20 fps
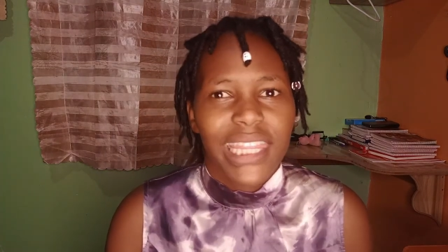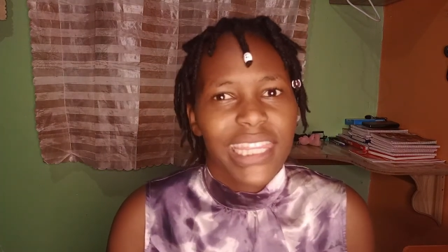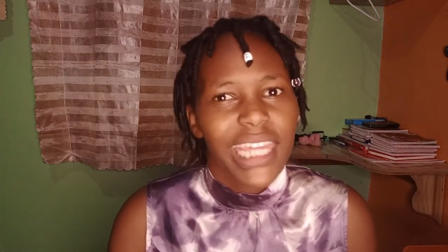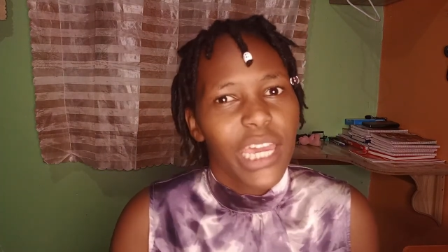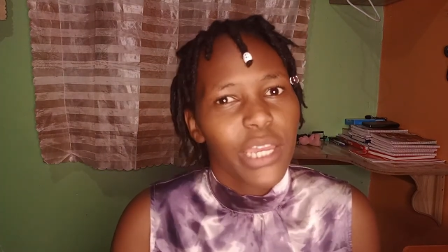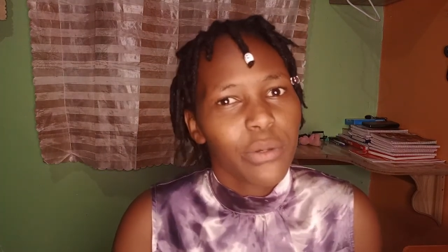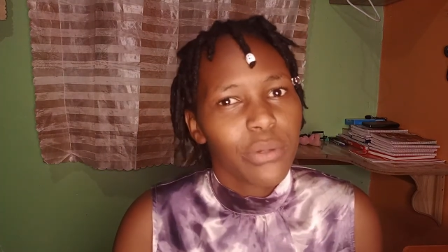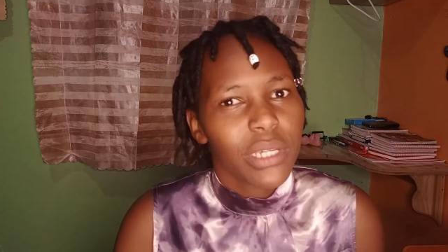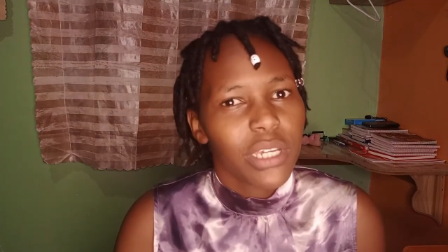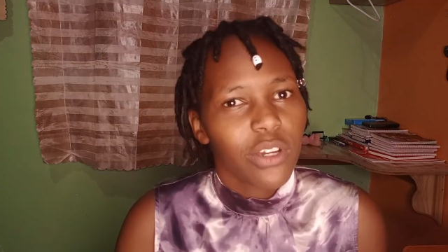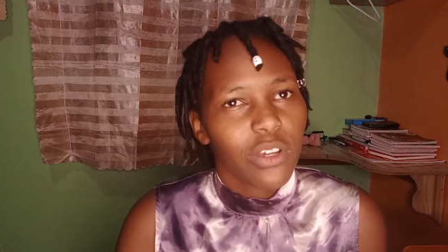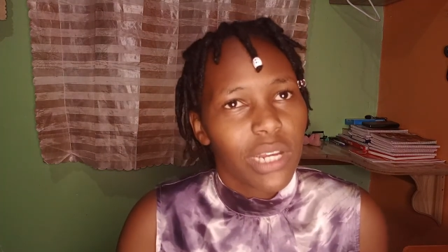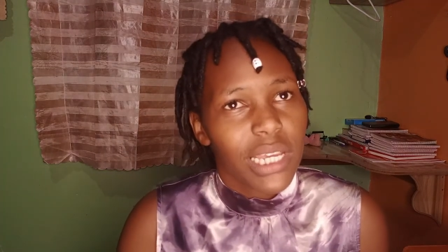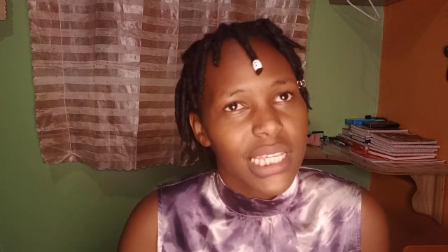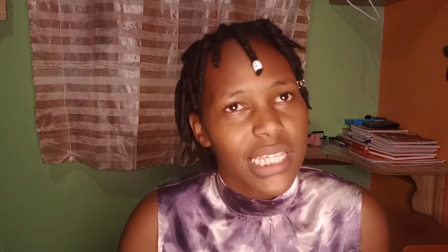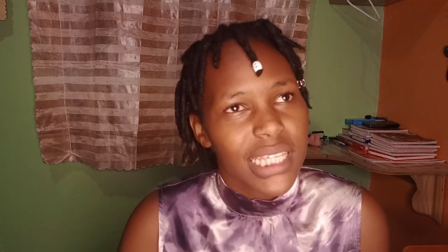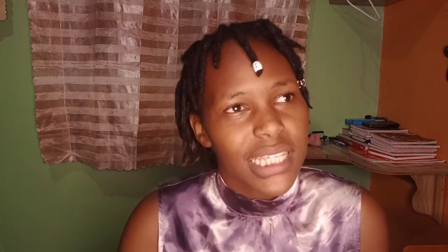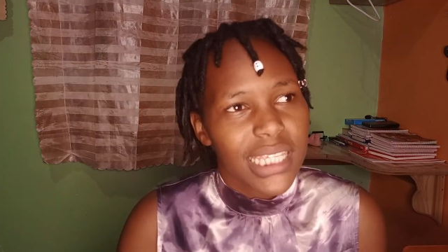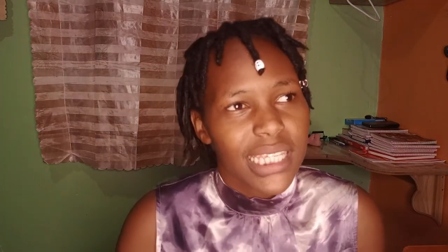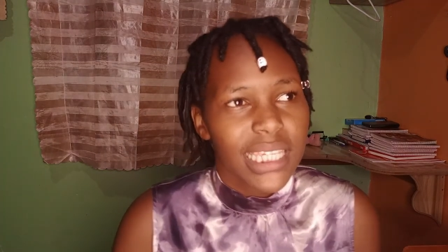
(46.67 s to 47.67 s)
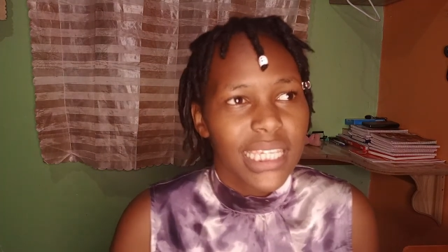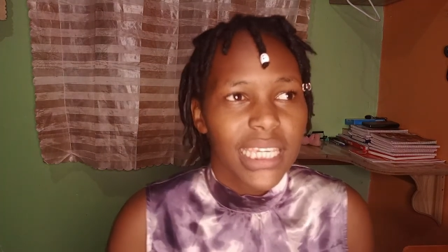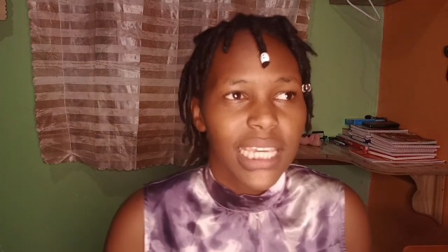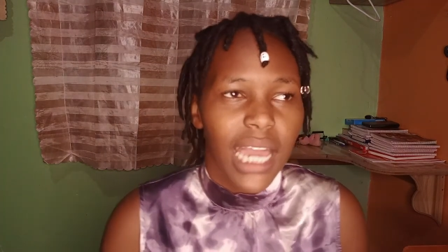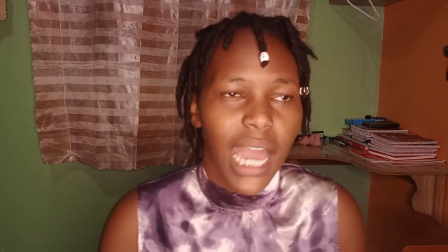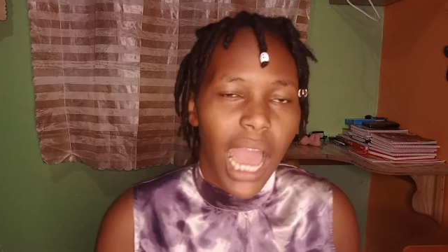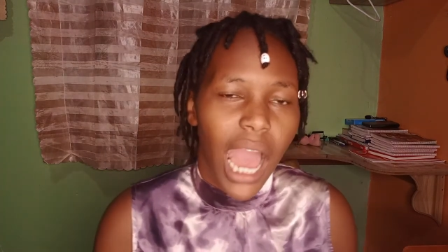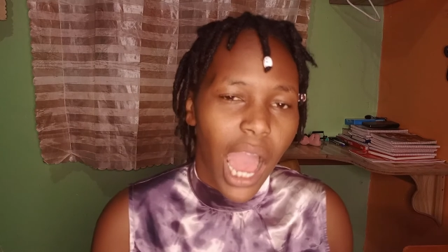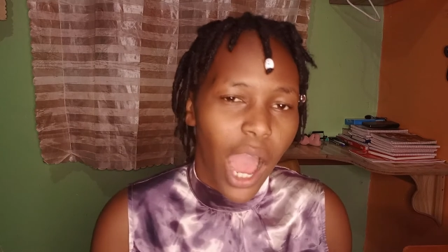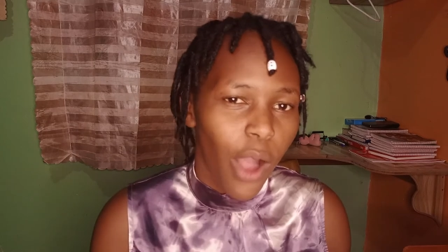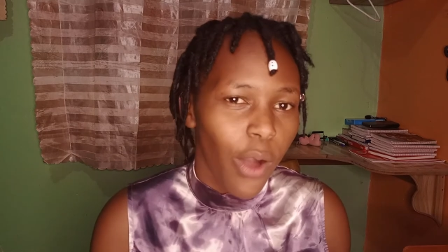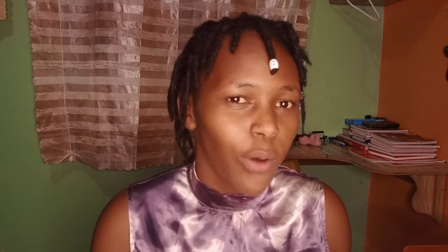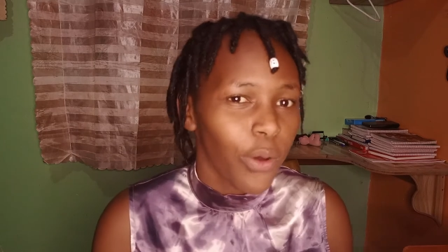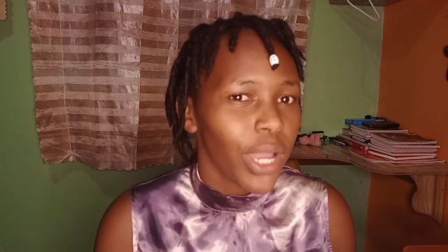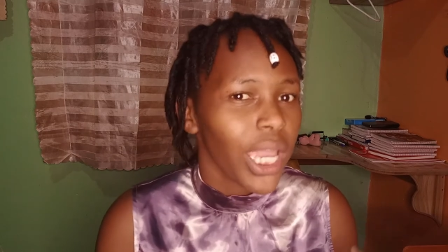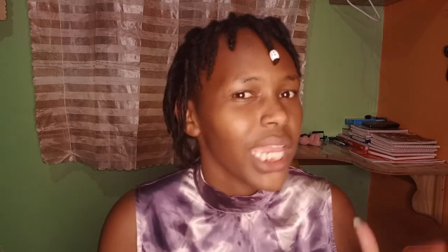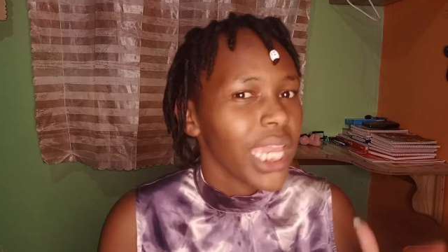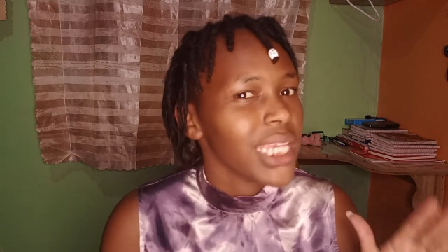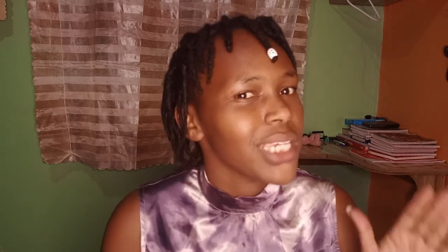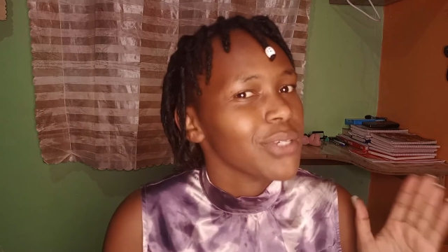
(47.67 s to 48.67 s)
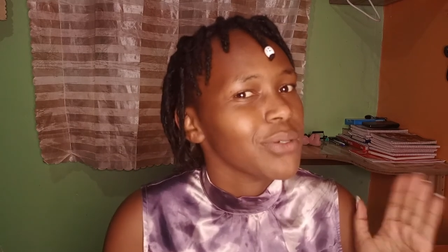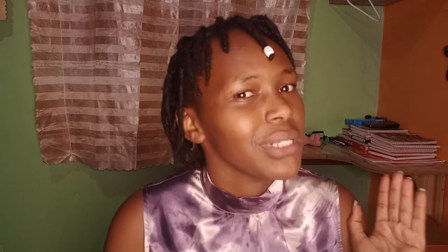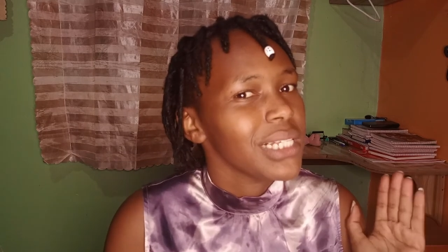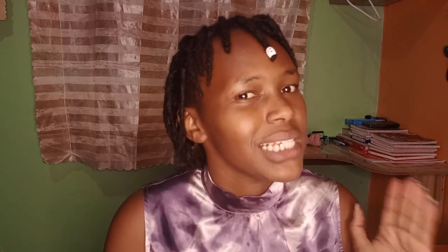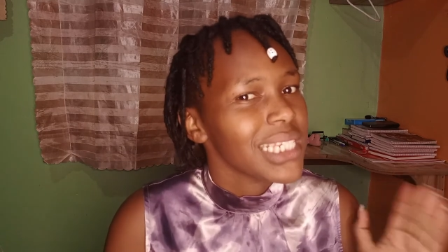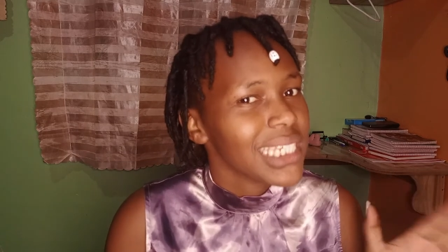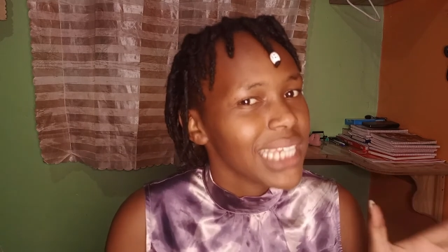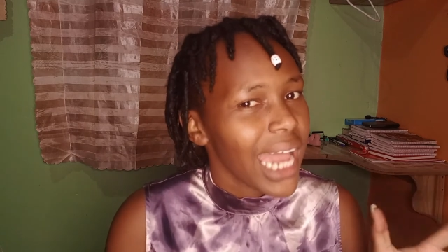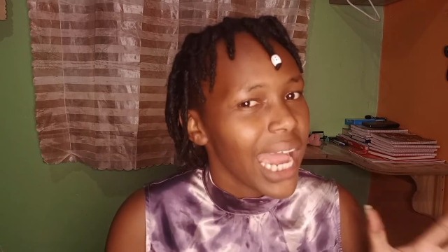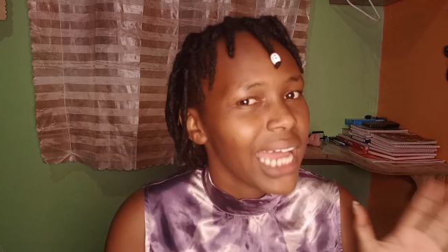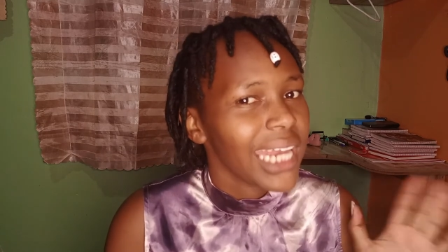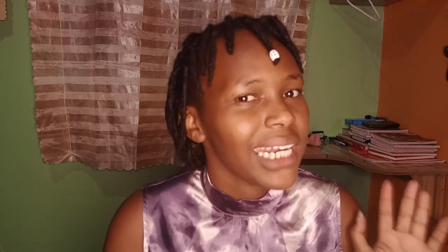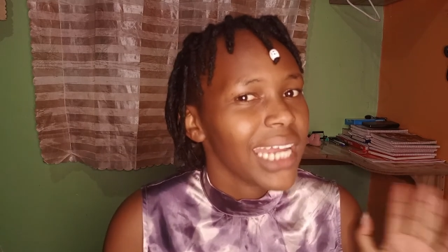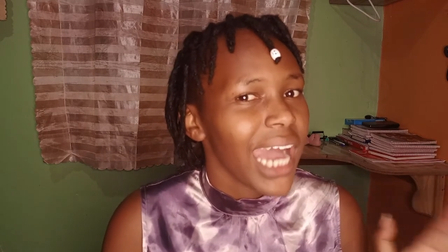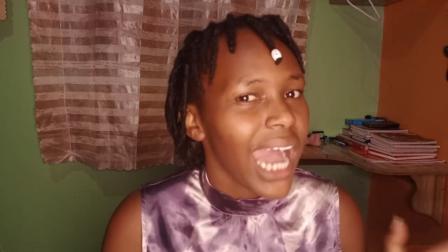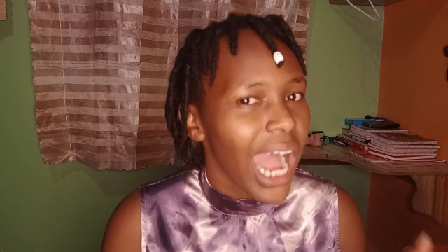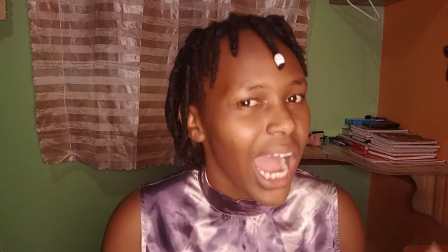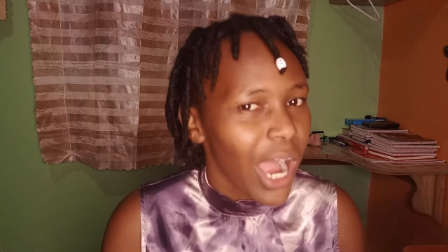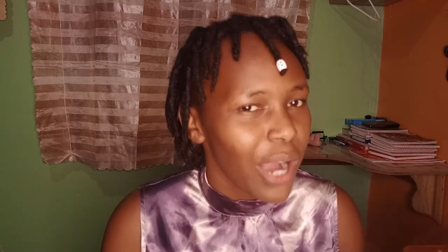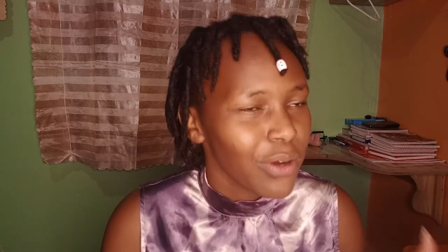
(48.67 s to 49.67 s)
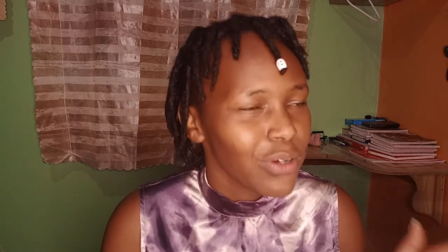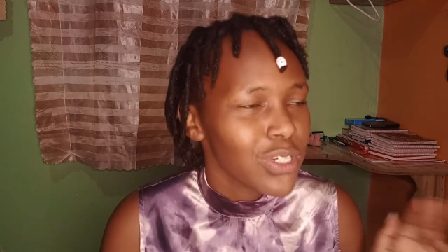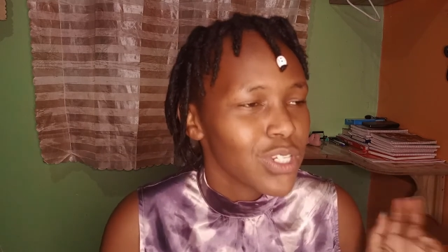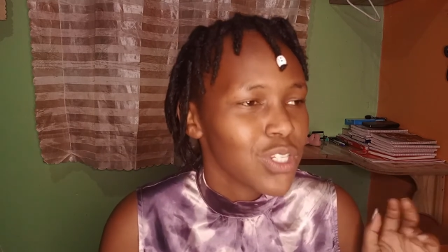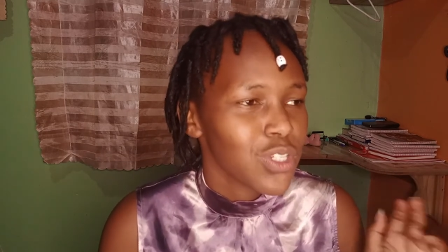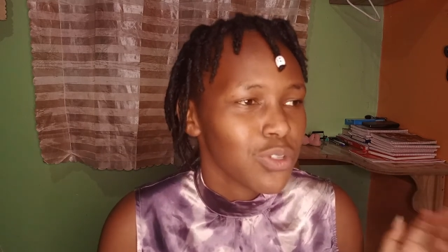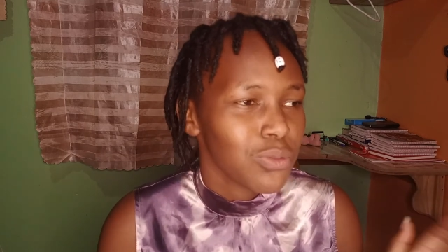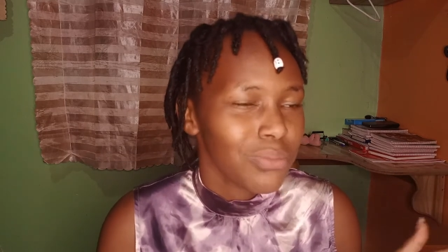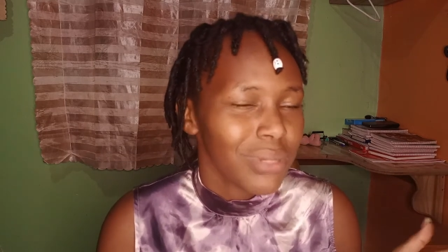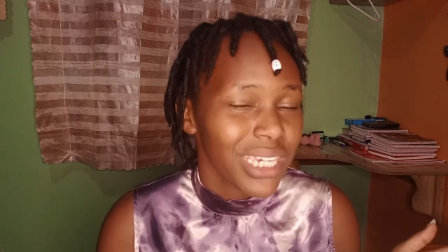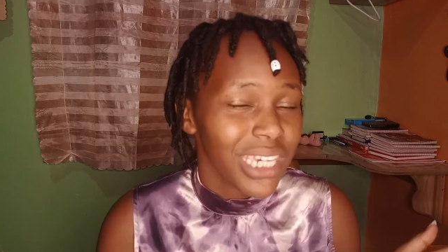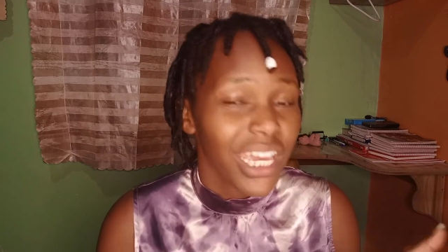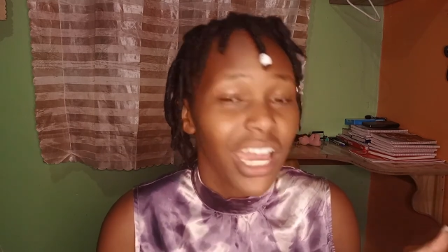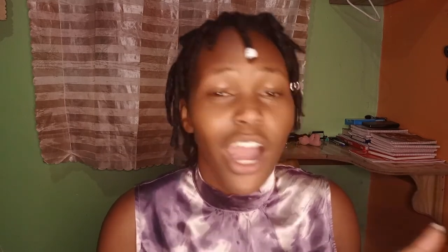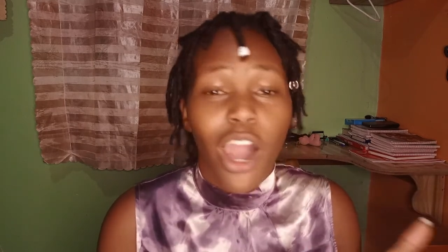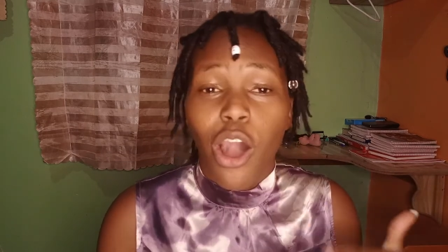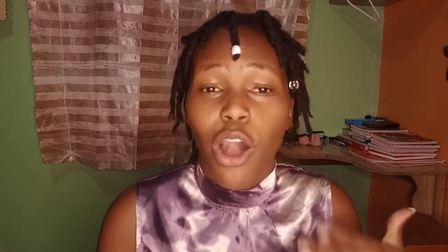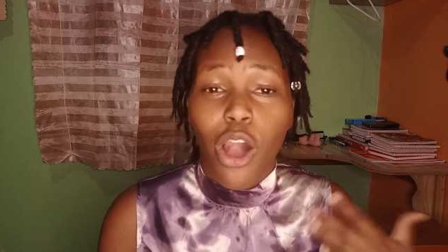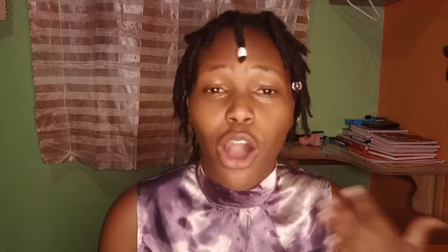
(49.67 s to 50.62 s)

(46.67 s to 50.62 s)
Then we're gonna see how it will turn out to be.